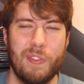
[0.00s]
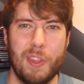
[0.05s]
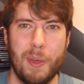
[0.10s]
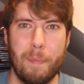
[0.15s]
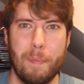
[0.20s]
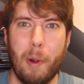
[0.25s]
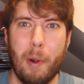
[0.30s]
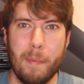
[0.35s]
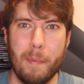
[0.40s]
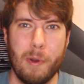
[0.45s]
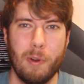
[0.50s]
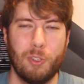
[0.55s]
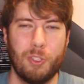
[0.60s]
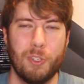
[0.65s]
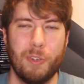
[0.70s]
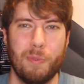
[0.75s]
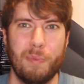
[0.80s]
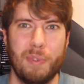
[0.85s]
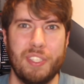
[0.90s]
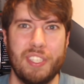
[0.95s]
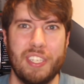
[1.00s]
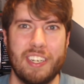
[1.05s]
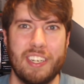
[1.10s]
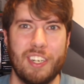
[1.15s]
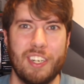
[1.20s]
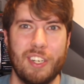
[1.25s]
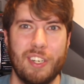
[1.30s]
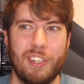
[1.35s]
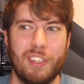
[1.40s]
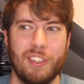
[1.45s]
the promotional
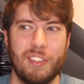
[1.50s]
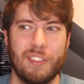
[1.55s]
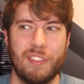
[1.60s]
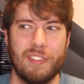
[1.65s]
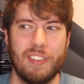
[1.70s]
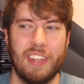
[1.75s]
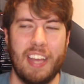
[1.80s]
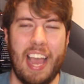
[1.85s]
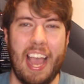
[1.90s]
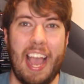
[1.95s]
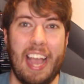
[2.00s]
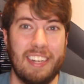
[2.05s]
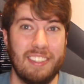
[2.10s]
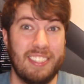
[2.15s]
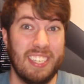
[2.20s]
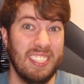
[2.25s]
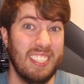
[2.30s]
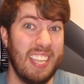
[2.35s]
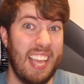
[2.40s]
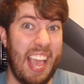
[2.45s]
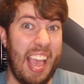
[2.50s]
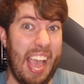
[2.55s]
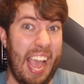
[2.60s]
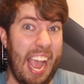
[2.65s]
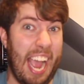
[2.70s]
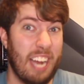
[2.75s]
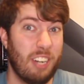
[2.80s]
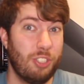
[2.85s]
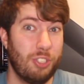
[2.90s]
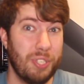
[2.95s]
material doesn't
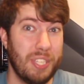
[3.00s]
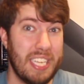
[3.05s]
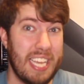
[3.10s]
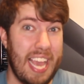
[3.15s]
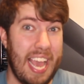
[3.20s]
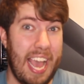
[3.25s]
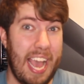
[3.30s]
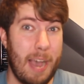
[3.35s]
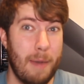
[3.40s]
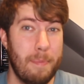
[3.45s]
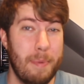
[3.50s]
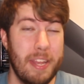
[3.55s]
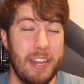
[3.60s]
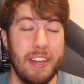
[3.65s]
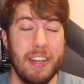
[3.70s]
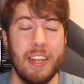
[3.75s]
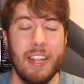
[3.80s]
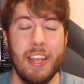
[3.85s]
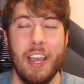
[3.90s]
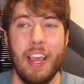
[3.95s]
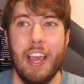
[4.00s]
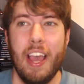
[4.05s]
actually happen.